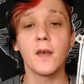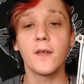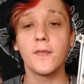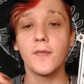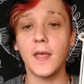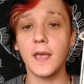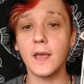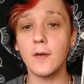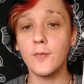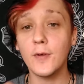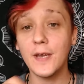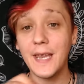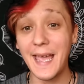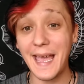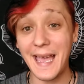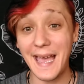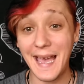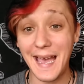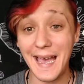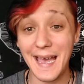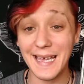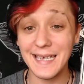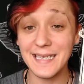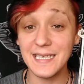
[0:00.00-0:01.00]
they would
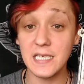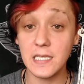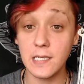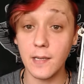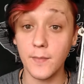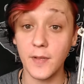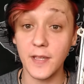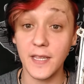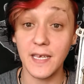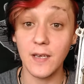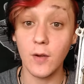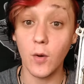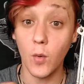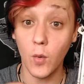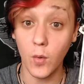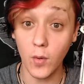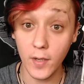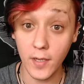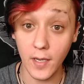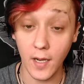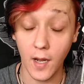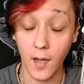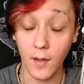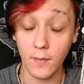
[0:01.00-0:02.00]
add some of the
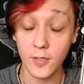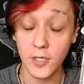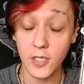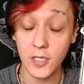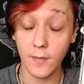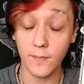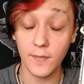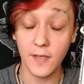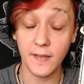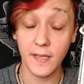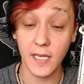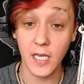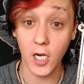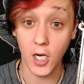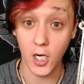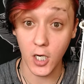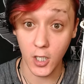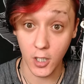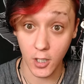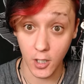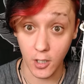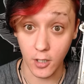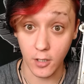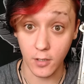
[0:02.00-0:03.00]
oil, some of the
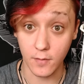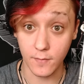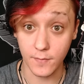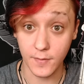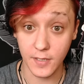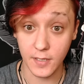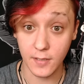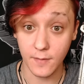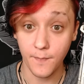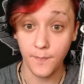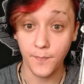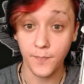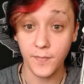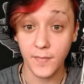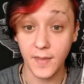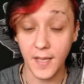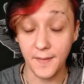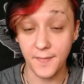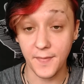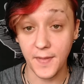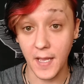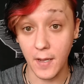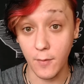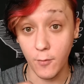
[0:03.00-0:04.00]
herbs
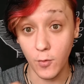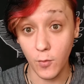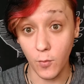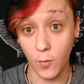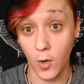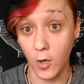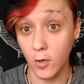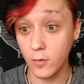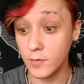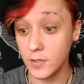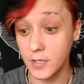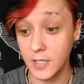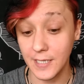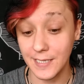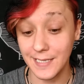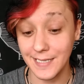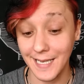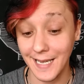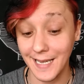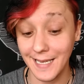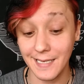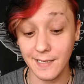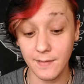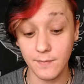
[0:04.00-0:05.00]
that they would want, just
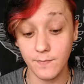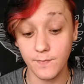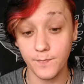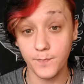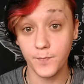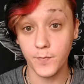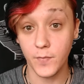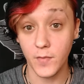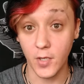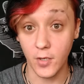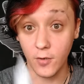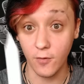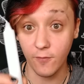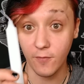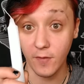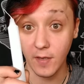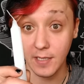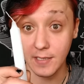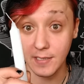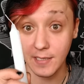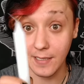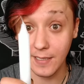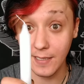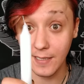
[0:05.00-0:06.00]
like you
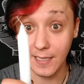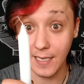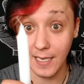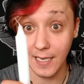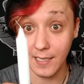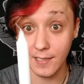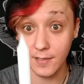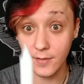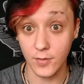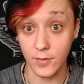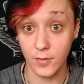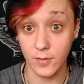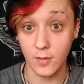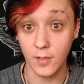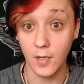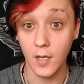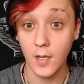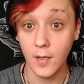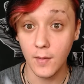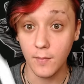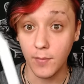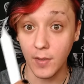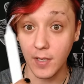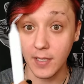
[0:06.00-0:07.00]
fixing a candle.
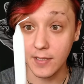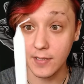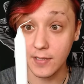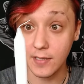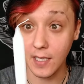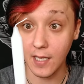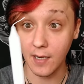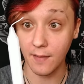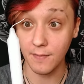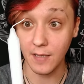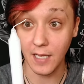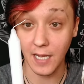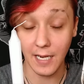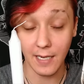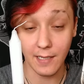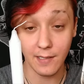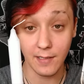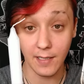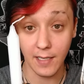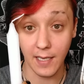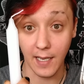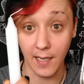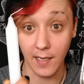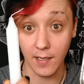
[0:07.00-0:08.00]
But instead of lighting
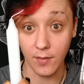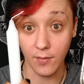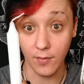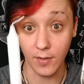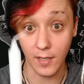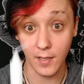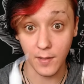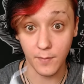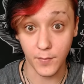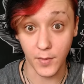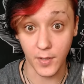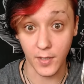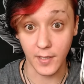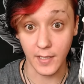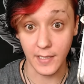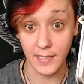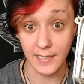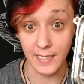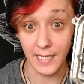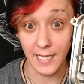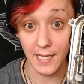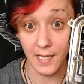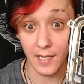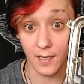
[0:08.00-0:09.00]
the candle and it burning
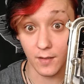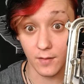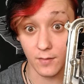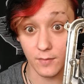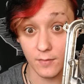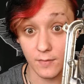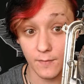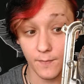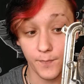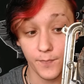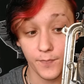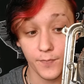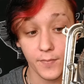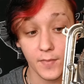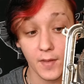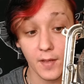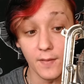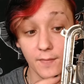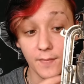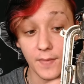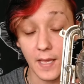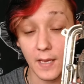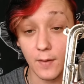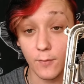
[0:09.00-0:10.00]
down,
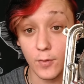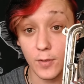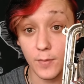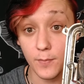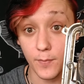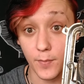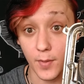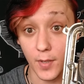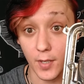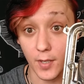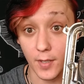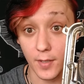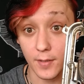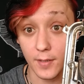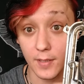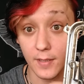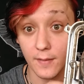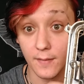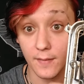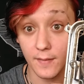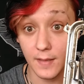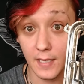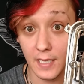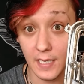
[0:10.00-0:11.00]
they would burn
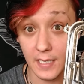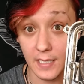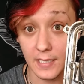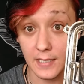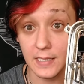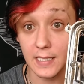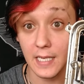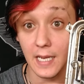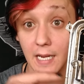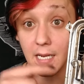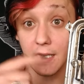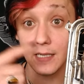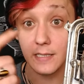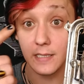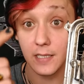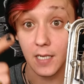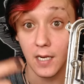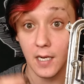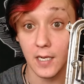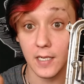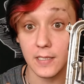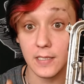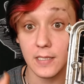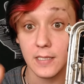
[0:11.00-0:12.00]
this, and it's
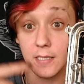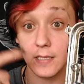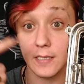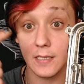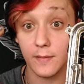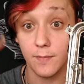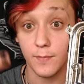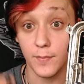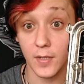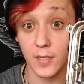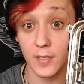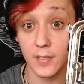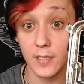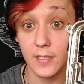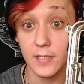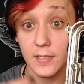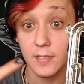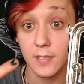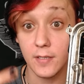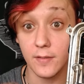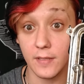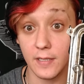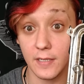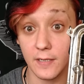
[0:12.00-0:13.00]
constantly burning,
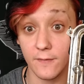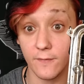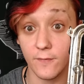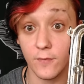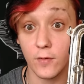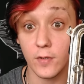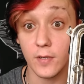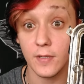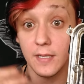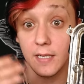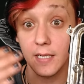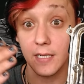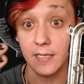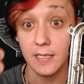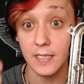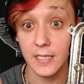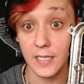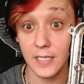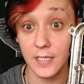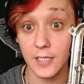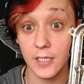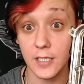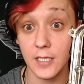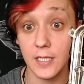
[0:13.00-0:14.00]
so therefore the
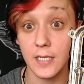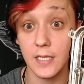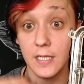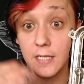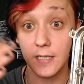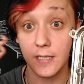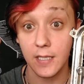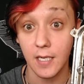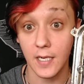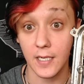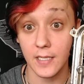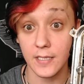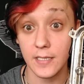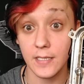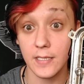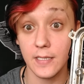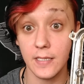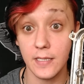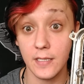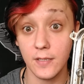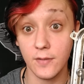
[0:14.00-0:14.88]
intention is constantly